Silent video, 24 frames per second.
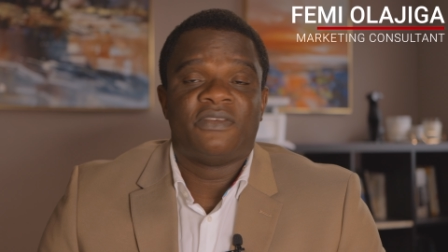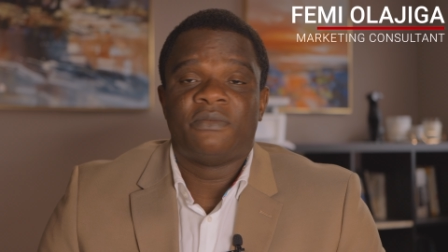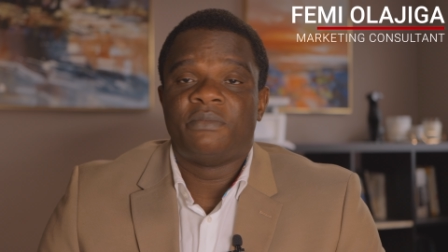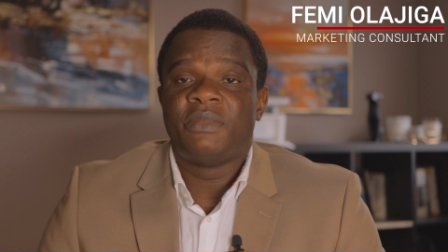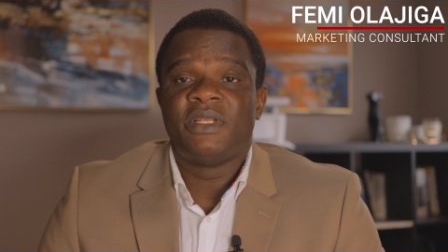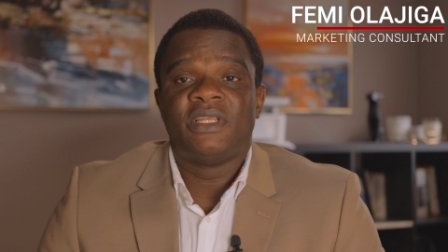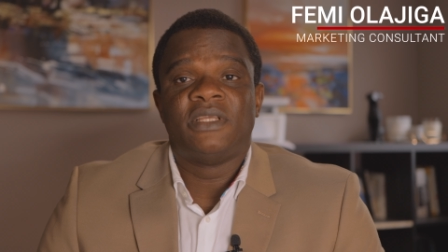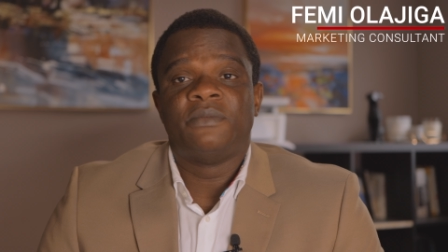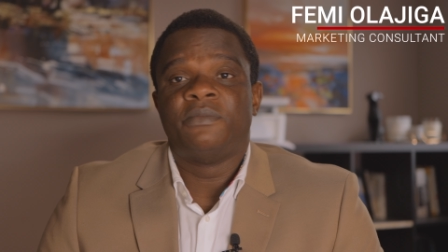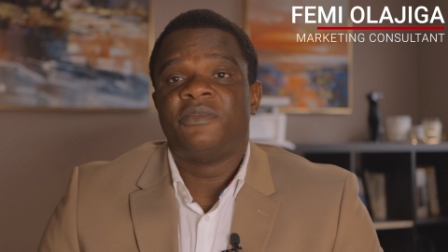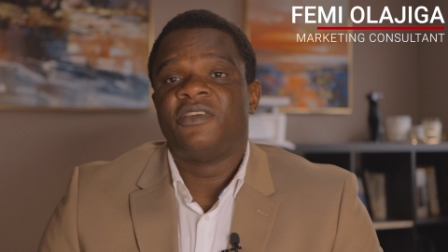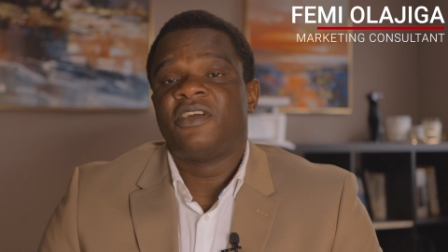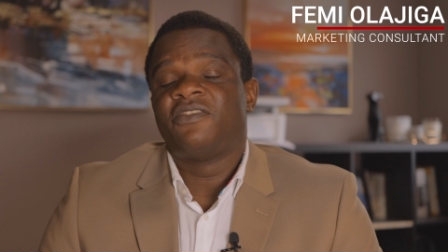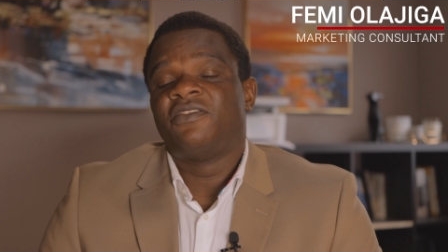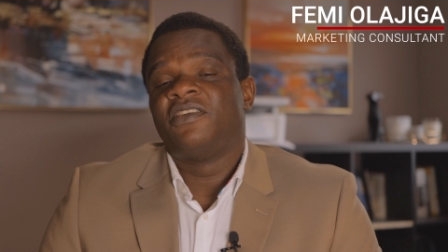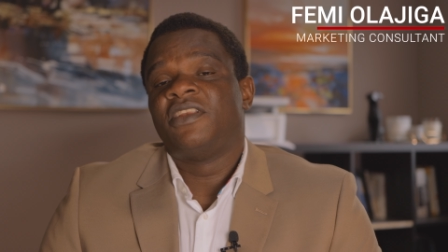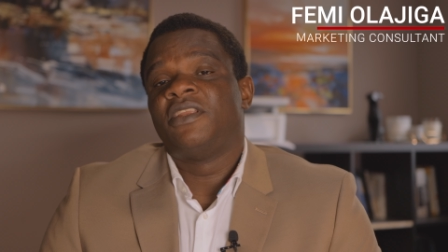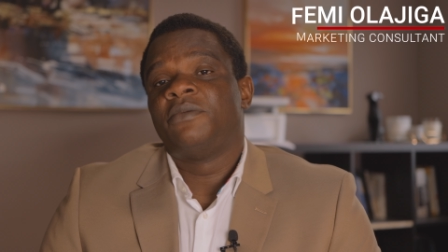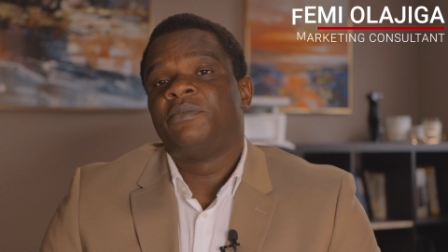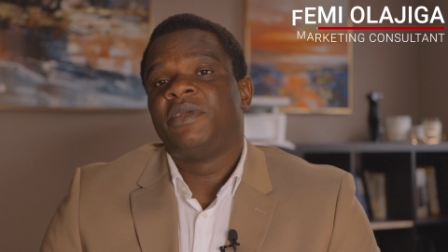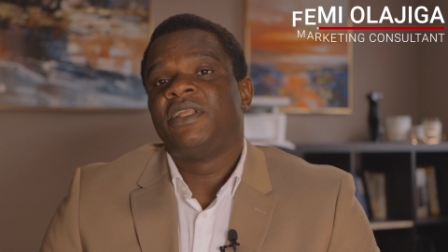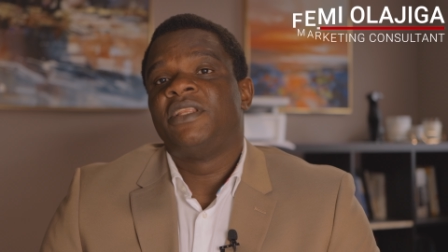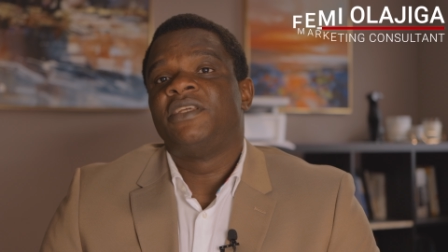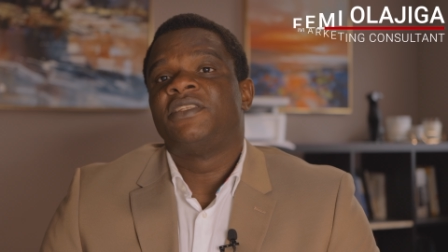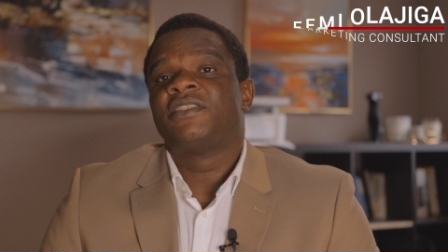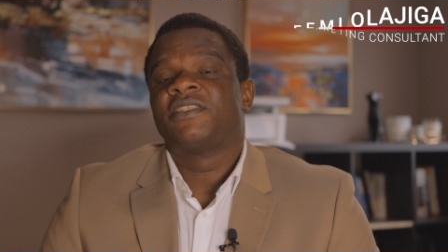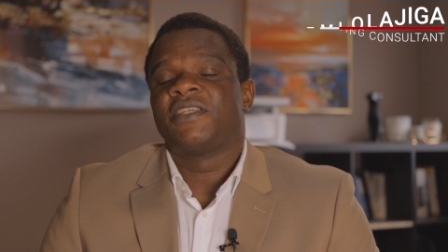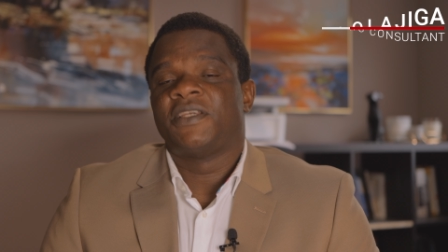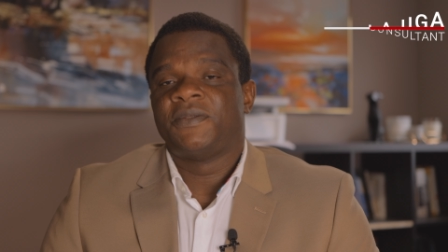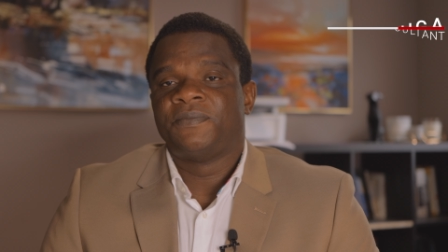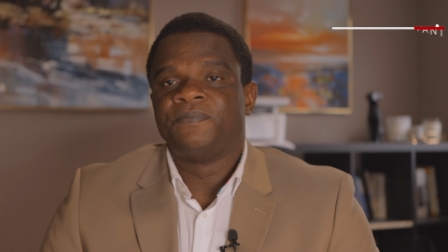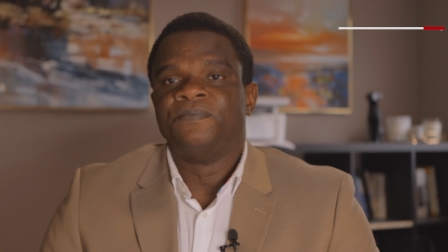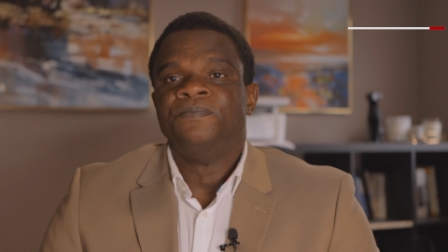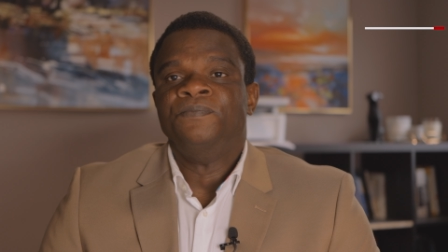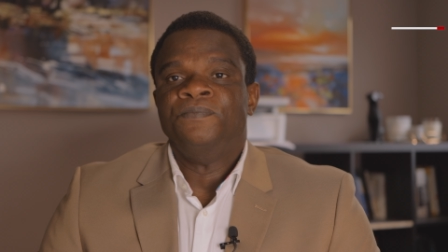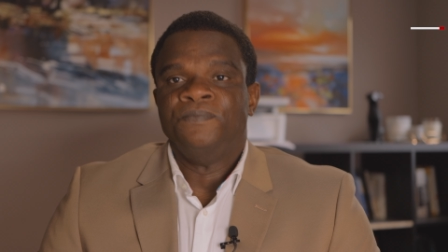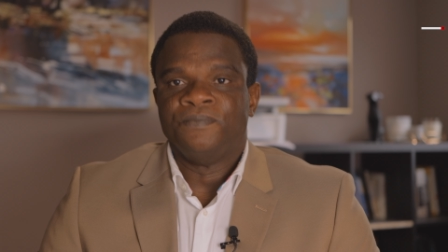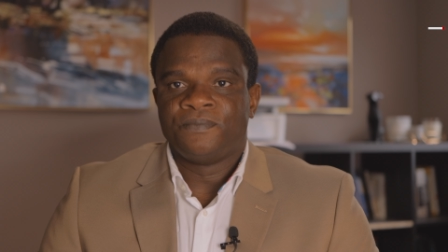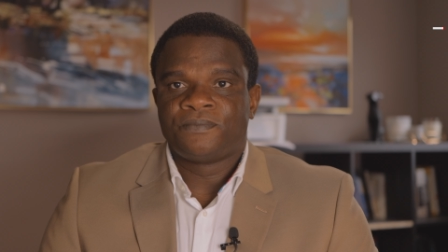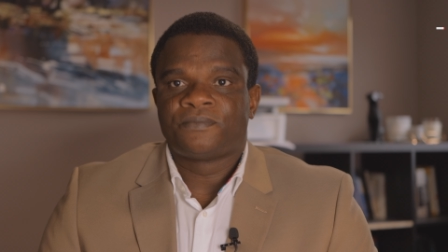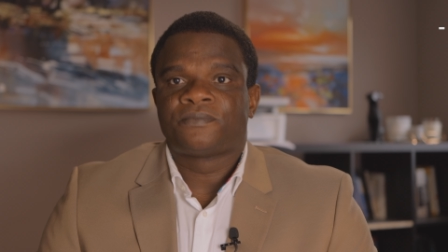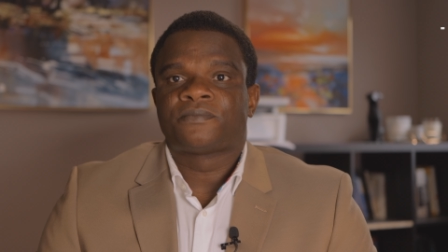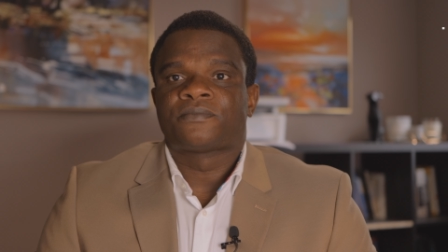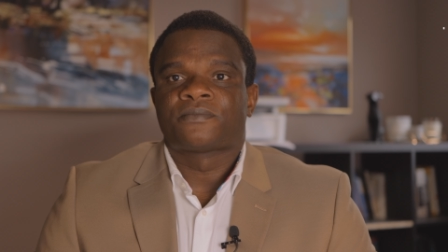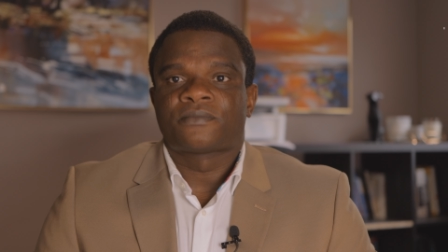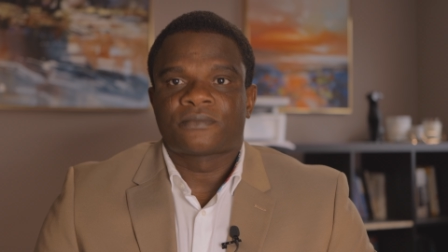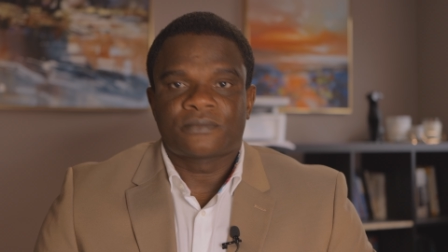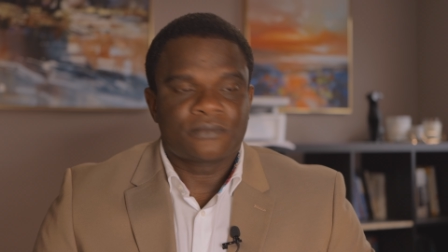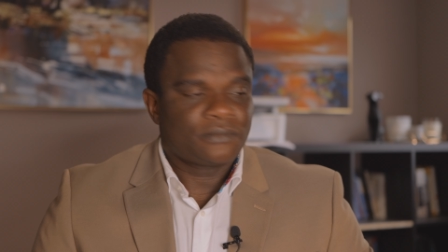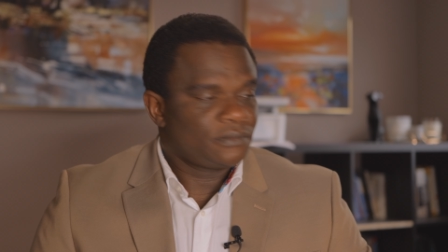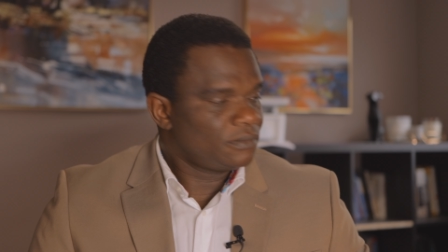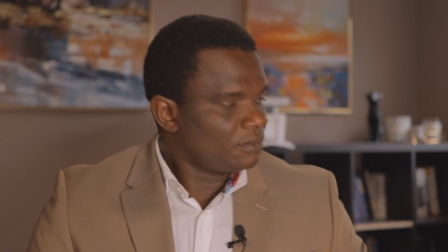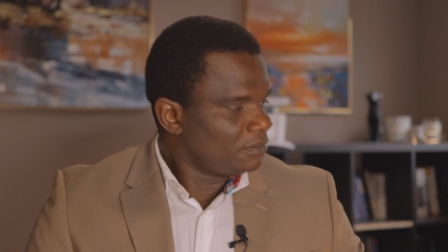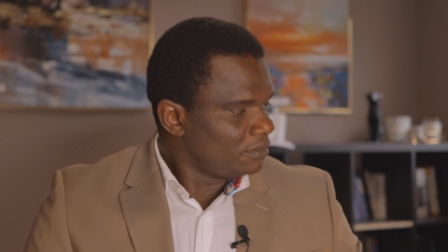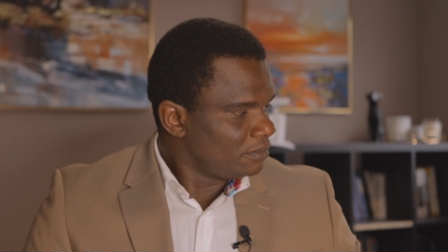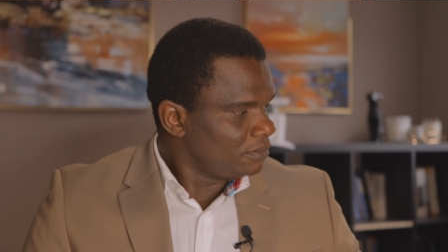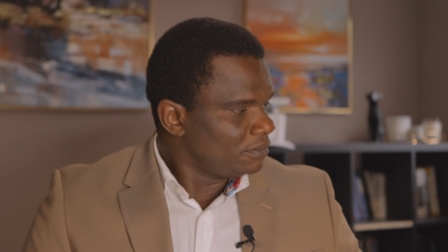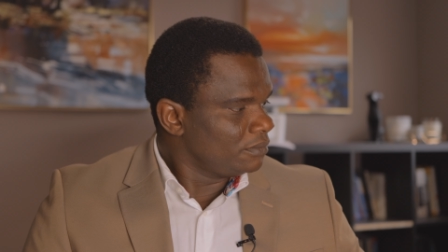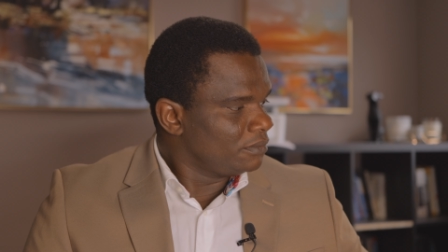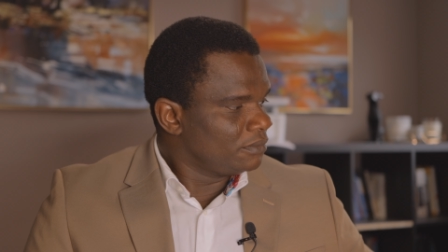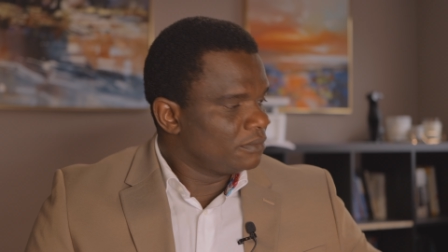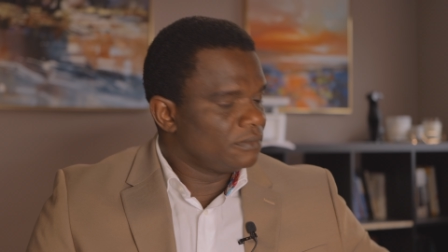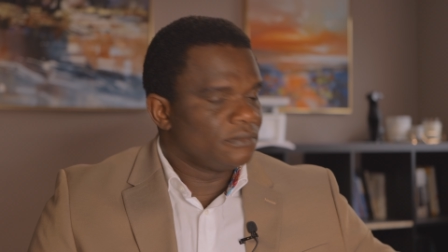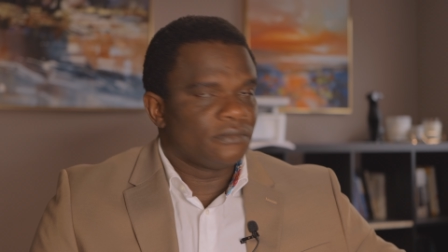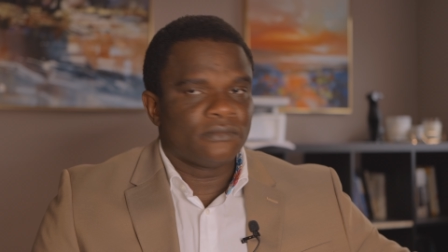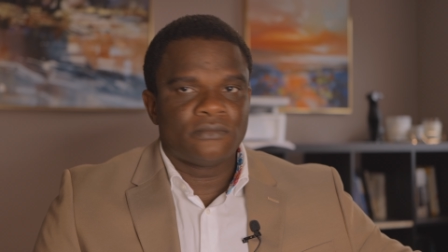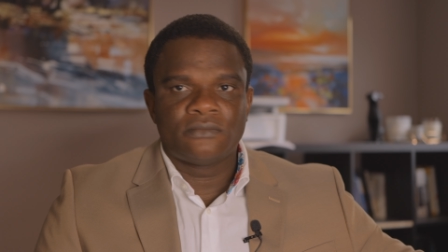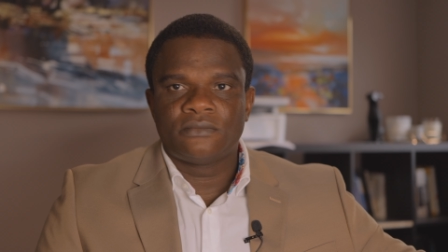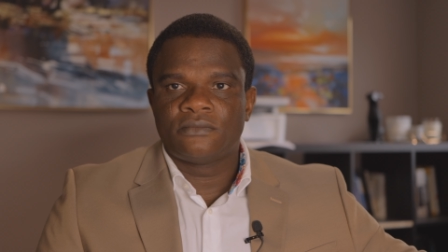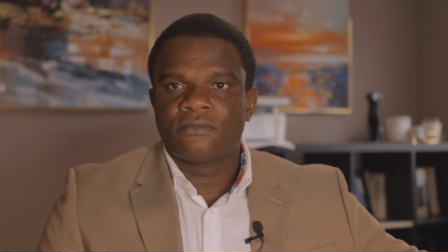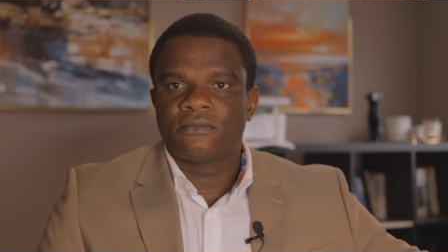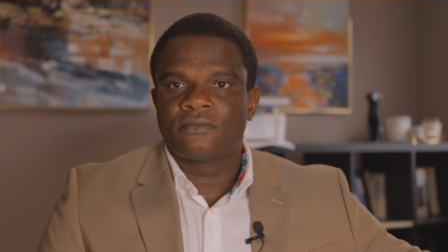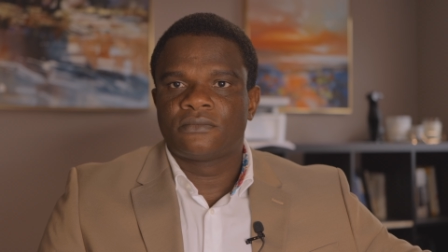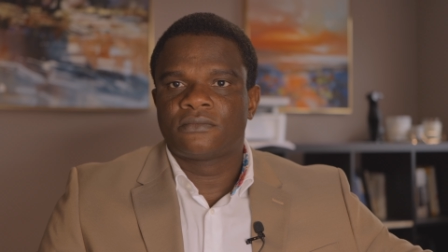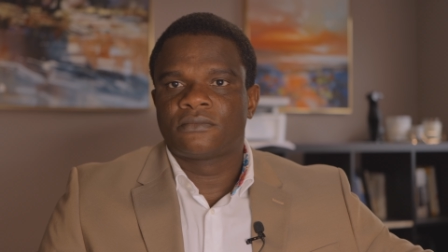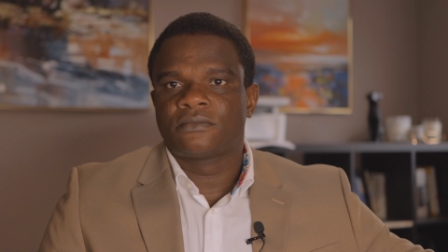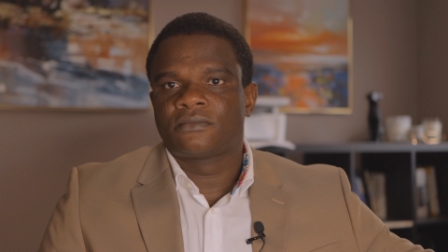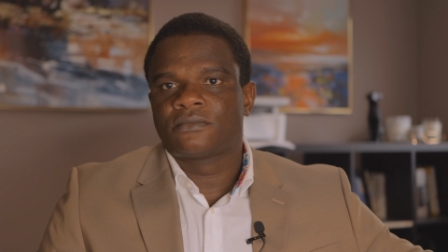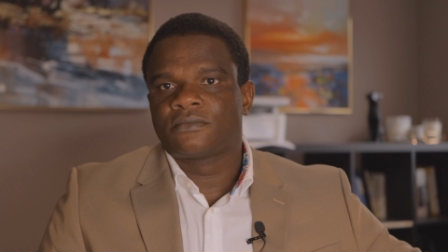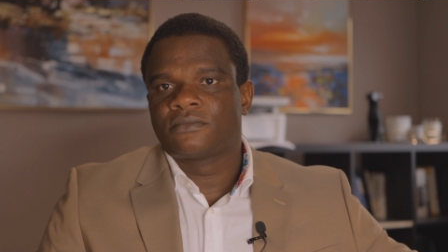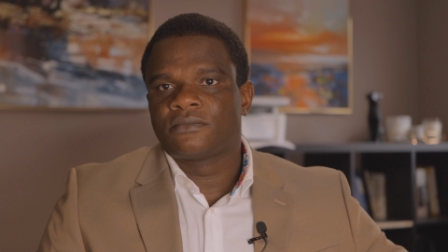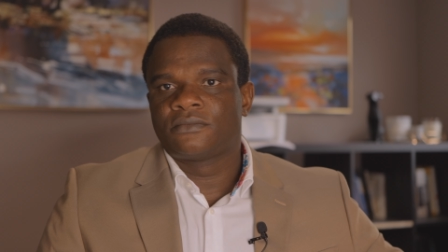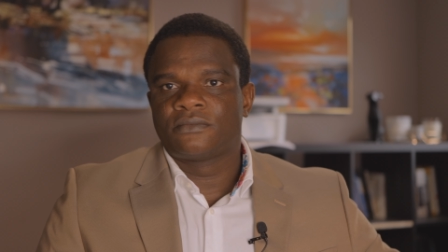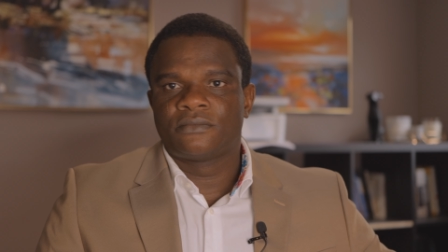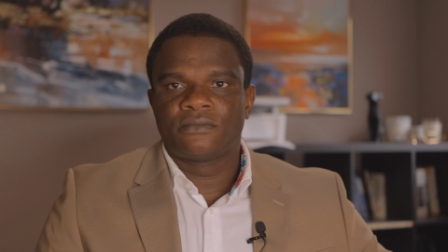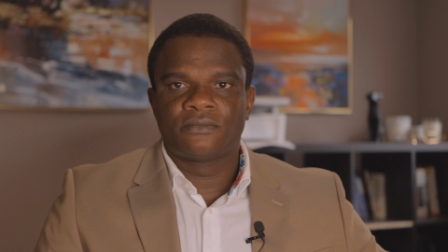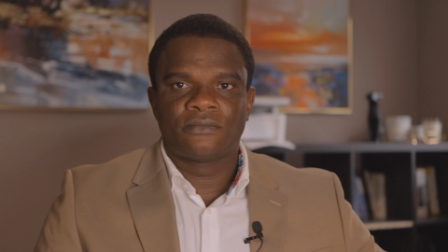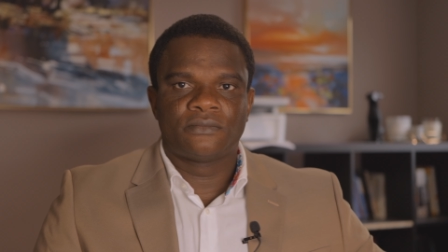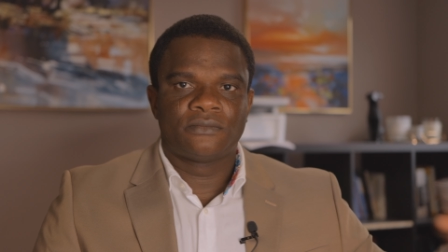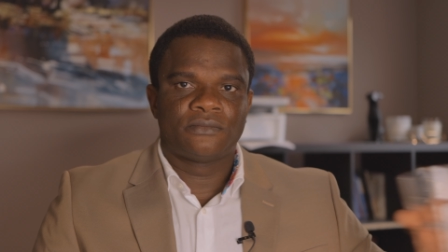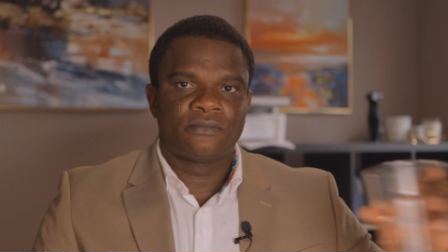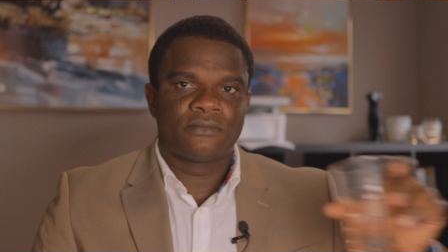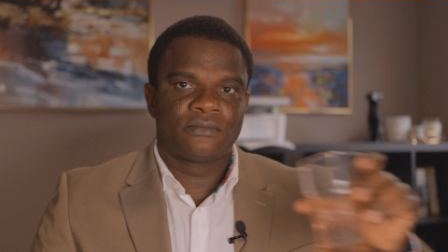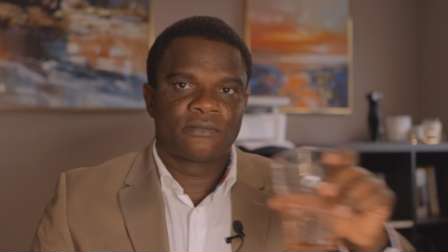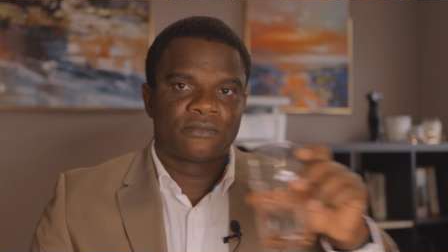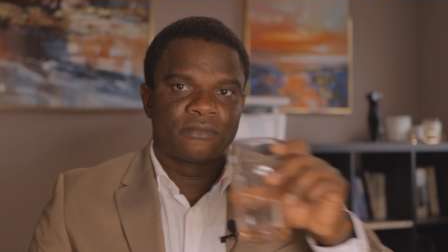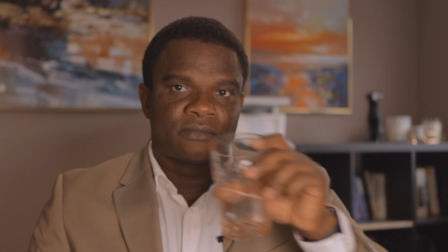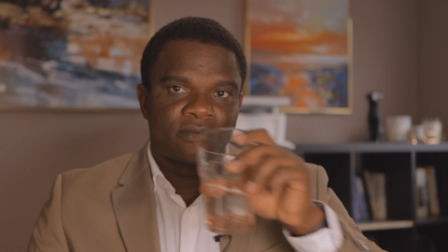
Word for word: availability in terms of um,